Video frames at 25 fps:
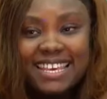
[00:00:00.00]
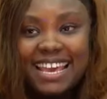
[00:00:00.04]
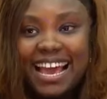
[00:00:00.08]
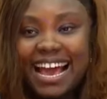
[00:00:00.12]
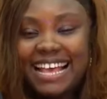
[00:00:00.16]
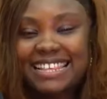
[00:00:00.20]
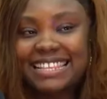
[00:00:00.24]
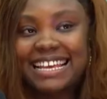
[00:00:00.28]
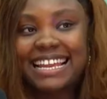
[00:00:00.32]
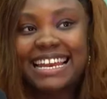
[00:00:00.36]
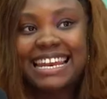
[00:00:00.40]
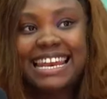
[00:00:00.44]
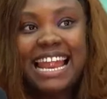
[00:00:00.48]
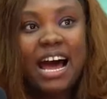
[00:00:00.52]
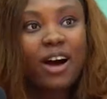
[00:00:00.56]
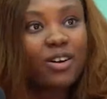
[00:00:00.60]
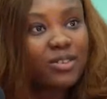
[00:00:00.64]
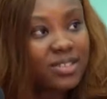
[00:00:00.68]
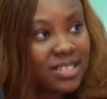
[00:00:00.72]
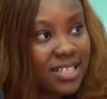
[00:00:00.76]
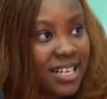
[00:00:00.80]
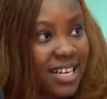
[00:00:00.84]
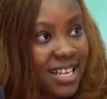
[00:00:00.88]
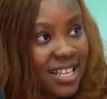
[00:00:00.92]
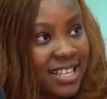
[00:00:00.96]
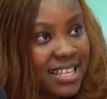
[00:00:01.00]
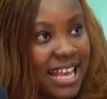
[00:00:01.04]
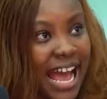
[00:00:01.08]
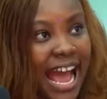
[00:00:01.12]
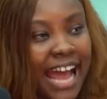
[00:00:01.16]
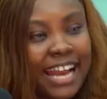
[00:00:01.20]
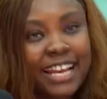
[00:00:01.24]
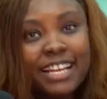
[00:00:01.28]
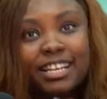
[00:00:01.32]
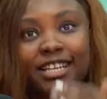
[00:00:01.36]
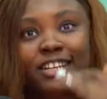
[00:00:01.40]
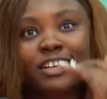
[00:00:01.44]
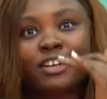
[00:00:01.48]
has allowed it
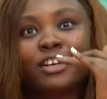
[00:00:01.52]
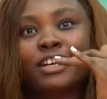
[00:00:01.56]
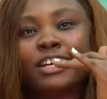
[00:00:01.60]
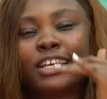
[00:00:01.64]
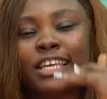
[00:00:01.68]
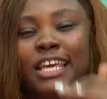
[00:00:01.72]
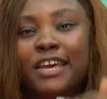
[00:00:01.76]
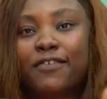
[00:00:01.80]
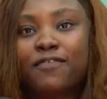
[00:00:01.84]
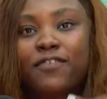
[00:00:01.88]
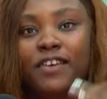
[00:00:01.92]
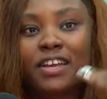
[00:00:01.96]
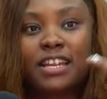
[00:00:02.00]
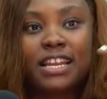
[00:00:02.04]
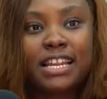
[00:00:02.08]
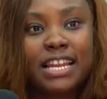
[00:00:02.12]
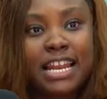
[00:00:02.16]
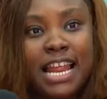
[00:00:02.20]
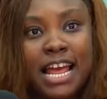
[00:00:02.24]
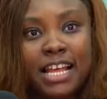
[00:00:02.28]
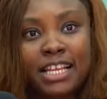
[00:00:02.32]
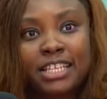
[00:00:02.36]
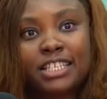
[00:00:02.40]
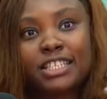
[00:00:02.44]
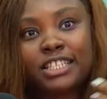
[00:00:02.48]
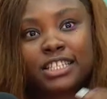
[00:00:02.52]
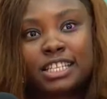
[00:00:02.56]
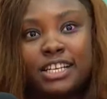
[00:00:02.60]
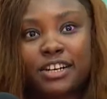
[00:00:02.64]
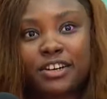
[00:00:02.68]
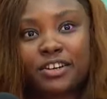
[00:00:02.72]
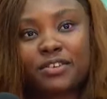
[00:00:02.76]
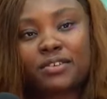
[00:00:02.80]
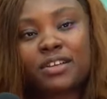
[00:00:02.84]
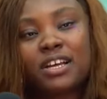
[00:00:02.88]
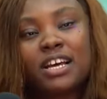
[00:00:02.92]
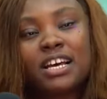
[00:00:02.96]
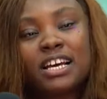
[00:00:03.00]
and given, like,
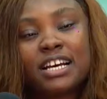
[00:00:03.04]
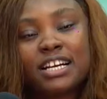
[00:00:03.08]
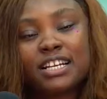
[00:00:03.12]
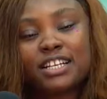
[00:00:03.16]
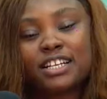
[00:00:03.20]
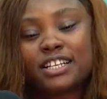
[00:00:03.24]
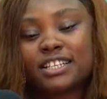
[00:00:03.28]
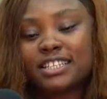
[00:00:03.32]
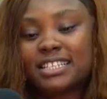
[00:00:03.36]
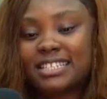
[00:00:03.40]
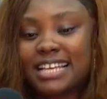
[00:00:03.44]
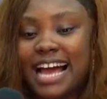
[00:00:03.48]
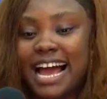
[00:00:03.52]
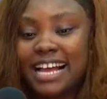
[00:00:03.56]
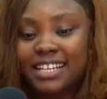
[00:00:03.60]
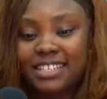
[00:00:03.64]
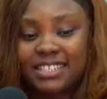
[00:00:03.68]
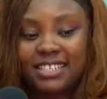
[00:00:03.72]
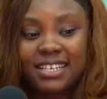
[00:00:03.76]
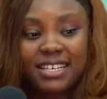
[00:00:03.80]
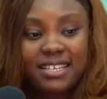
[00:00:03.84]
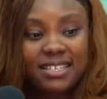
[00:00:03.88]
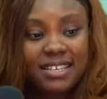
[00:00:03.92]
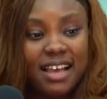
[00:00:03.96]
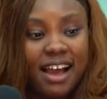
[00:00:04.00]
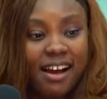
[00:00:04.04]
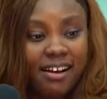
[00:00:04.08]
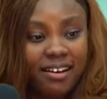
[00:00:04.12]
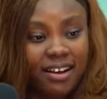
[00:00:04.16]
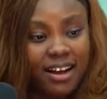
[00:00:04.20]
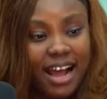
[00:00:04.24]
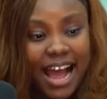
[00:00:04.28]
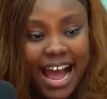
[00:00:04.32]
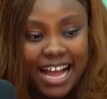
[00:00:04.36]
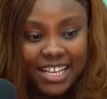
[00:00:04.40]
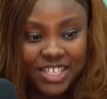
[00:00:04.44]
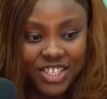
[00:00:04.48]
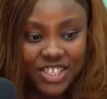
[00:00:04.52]
there, this, uh, this
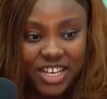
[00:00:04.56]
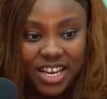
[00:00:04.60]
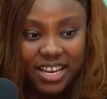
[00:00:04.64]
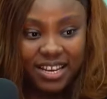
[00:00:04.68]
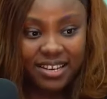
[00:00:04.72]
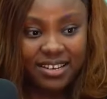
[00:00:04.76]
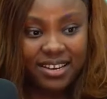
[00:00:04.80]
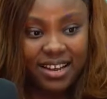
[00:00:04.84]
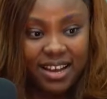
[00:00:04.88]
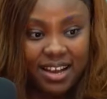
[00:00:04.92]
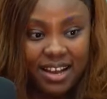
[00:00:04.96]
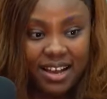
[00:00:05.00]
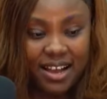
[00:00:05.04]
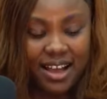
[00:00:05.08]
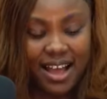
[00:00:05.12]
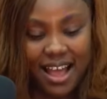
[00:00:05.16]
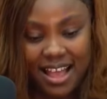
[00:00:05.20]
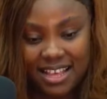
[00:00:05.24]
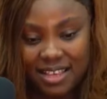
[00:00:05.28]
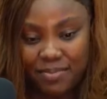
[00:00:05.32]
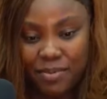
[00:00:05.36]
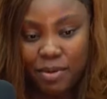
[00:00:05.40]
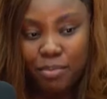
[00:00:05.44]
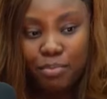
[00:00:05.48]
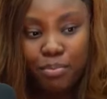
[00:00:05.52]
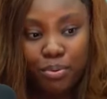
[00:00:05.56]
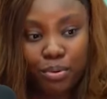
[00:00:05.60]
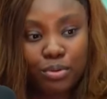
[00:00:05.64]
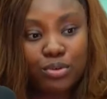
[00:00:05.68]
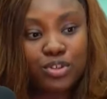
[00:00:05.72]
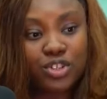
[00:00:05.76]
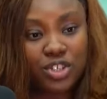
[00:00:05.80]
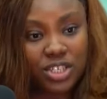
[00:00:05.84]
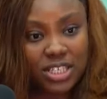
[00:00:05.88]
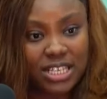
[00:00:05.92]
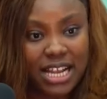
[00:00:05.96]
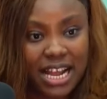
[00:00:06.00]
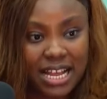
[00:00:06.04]
agenda has mm. been
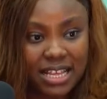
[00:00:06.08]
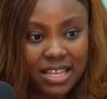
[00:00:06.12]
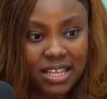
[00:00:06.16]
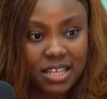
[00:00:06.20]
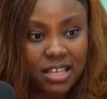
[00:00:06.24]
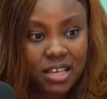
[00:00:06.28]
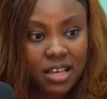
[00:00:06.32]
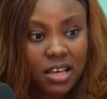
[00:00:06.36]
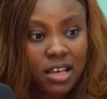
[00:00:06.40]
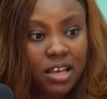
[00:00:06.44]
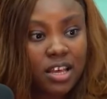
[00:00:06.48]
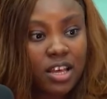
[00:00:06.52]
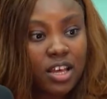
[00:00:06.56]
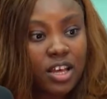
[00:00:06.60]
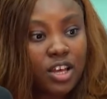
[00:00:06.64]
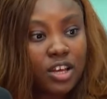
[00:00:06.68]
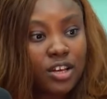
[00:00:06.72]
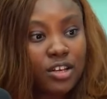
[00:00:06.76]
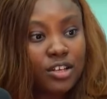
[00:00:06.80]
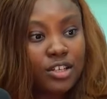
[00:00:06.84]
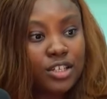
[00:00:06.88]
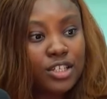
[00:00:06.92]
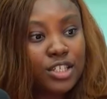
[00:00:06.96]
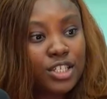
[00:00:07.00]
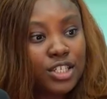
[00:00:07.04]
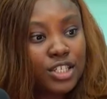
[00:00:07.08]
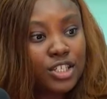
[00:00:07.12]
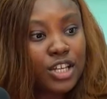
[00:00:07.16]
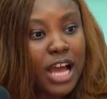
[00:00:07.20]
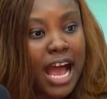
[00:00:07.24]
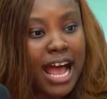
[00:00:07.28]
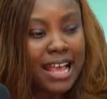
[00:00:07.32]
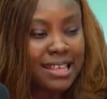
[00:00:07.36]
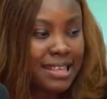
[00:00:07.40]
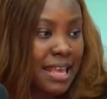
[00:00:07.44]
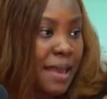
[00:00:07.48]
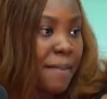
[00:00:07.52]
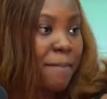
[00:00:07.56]
pushed that
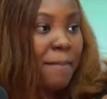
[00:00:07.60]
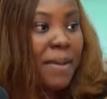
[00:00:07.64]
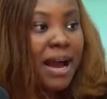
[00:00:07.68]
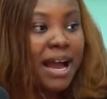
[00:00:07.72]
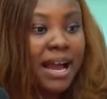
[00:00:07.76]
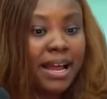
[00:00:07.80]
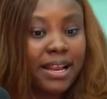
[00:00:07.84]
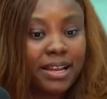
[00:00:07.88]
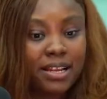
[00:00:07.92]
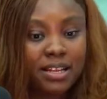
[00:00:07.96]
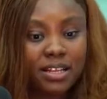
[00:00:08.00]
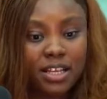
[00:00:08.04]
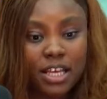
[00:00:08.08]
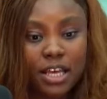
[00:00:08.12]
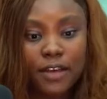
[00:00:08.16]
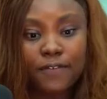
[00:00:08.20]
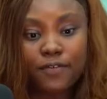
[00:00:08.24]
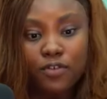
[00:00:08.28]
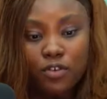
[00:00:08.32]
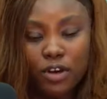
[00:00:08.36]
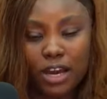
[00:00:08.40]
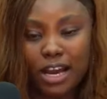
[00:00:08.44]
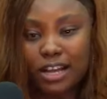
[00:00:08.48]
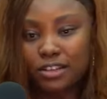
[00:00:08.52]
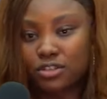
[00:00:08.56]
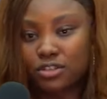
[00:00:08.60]
as a man, if you can